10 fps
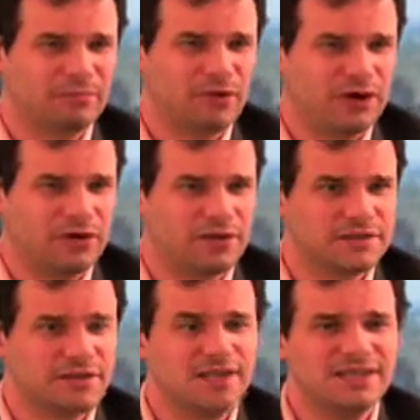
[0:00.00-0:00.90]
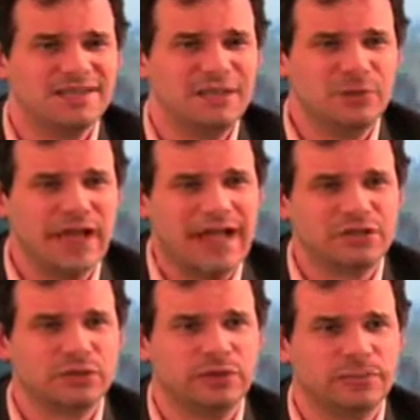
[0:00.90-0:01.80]
progress. Does anyone
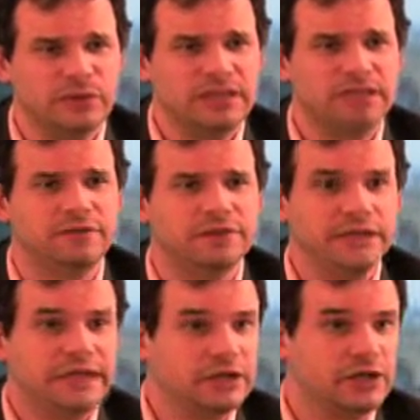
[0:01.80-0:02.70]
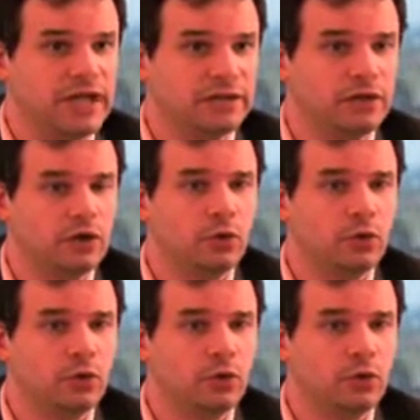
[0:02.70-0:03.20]
actually believe that the internet